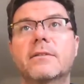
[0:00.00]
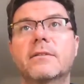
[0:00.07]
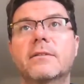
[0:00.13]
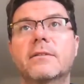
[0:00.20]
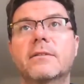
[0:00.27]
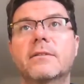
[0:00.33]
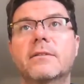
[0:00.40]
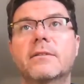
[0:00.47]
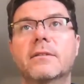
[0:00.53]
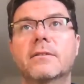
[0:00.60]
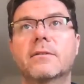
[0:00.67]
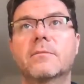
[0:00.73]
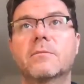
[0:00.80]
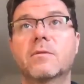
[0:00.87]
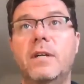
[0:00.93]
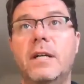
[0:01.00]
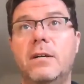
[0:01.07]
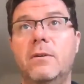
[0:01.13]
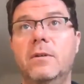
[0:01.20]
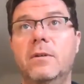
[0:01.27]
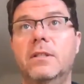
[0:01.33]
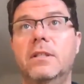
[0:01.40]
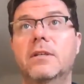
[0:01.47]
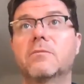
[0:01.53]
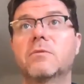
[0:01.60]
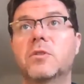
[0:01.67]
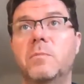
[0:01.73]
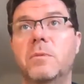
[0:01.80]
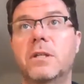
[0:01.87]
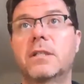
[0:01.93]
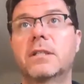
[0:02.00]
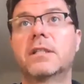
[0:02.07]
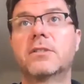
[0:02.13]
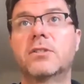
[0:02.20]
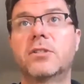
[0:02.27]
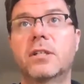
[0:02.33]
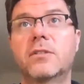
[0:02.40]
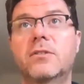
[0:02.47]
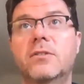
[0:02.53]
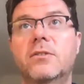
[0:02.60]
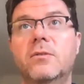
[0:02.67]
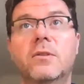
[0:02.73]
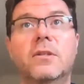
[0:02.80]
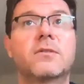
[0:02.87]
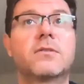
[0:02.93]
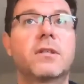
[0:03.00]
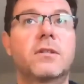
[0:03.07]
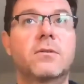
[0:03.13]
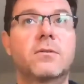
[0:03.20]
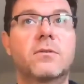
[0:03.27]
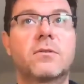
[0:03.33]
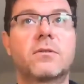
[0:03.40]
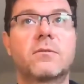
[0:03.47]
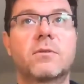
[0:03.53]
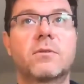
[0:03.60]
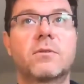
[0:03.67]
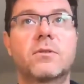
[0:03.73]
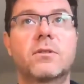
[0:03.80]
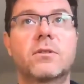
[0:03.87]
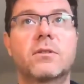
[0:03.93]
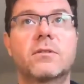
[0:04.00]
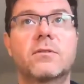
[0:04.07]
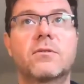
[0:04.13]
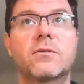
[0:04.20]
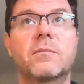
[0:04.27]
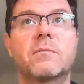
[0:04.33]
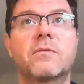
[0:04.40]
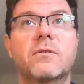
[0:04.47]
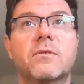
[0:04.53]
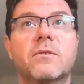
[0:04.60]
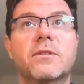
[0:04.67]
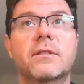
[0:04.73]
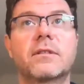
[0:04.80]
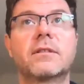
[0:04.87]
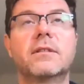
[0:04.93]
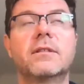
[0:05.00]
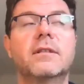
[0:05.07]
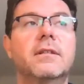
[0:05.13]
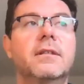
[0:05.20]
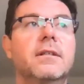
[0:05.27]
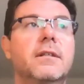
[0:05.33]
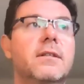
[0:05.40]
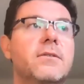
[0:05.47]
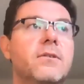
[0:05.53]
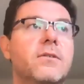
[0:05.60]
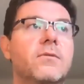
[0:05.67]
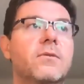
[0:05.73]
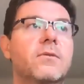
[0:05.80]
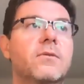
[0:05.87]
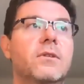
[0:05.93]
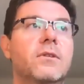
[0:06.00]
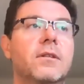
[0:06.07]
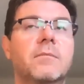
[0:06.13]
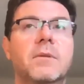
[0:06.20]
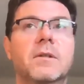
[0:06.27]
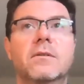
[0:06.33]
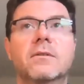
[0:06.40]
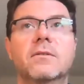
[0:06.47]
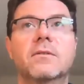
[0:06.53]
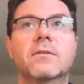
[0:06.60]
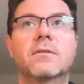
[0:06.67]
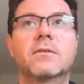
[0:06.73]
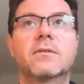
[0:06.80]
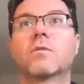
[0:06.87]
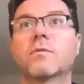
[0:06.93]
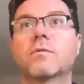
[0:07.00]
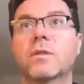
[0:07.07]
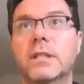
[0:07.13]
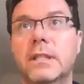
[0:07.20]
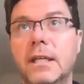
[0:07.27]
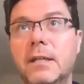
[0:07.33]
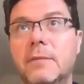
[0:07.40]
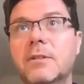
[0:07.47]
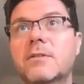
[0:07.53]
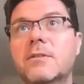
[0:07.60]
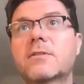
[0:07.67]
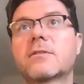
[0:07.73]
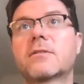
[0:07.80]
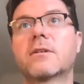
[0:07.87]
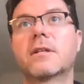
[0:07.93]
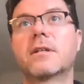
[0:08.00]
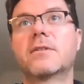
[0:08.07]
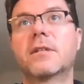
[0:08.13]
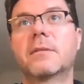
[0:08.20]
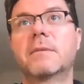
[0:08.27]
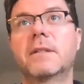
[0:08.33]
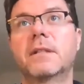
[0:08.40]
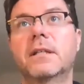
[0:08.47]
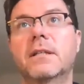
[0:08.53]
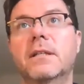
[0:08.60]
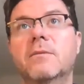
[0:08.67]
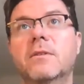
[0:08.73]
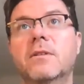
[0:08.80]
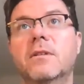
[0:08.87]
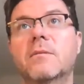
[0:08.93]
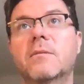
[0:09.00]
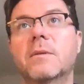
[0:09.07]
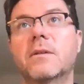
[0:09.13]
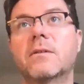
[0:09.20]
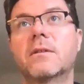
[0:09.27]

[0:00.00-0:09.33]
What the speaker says: in terms of how it can respond and adjust to things like coastal erosion and storm forcing. So if we think about this morphodynamics concept again, and we think about